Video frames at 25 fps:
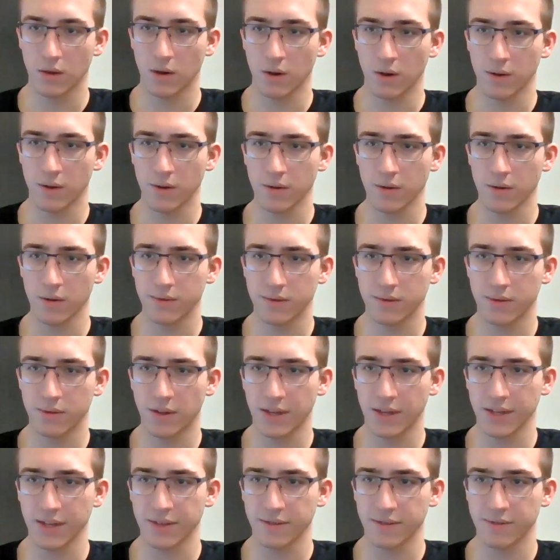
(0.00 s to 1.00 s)
Are there
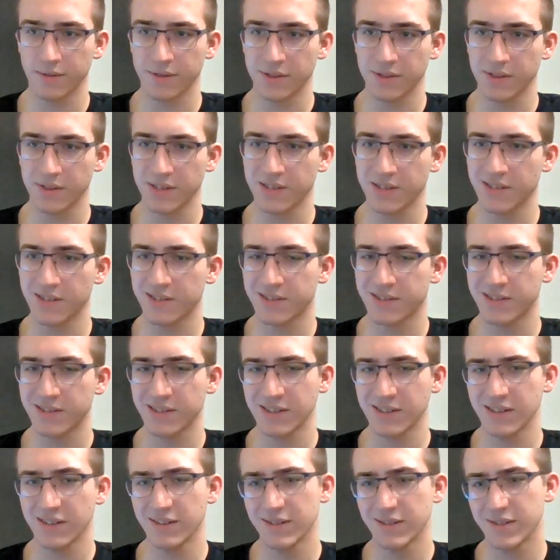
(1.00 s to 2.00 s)
like deleted
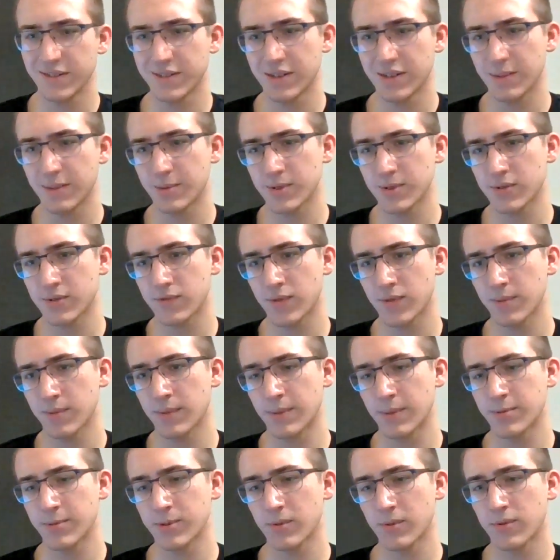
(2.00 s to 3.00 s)
scenes in episode from
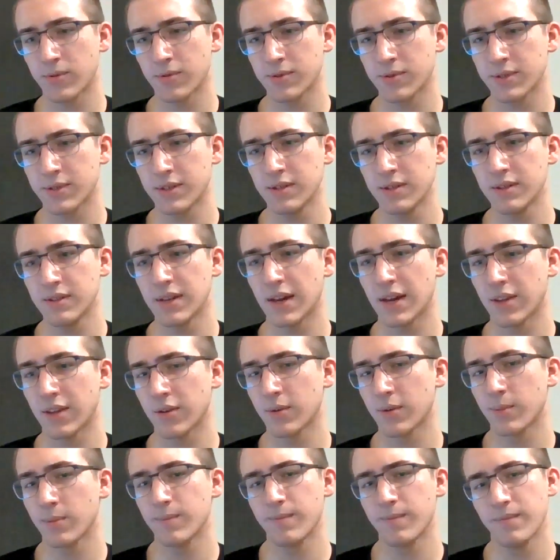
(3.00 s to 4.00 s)
episode 13? Yeah,
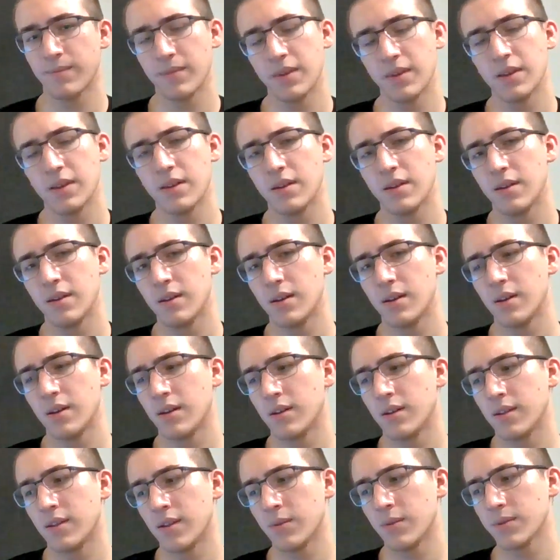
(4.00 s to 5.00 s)

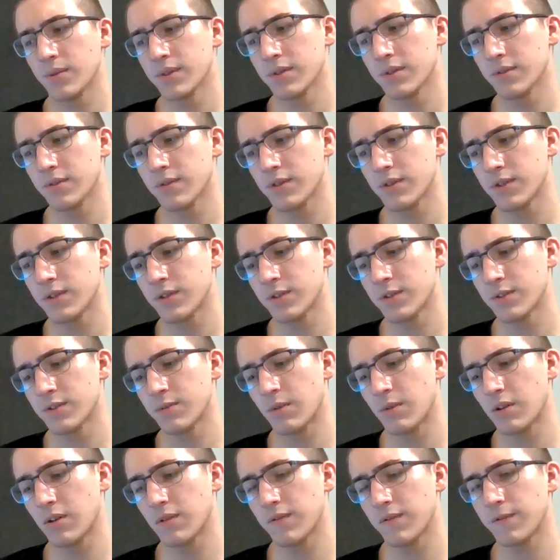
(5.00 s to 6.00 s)
there was a
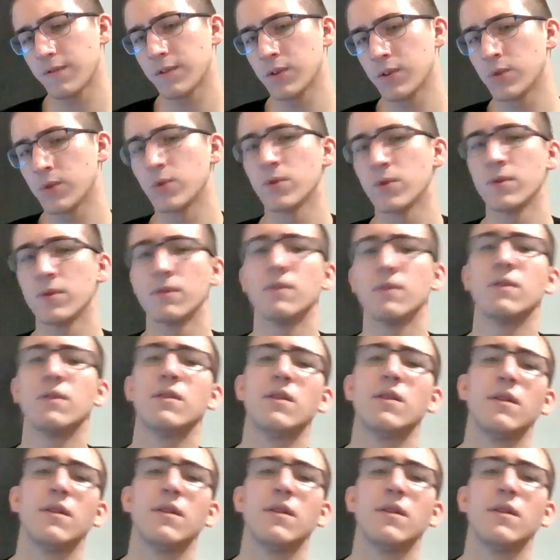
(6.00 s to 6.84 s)
small few,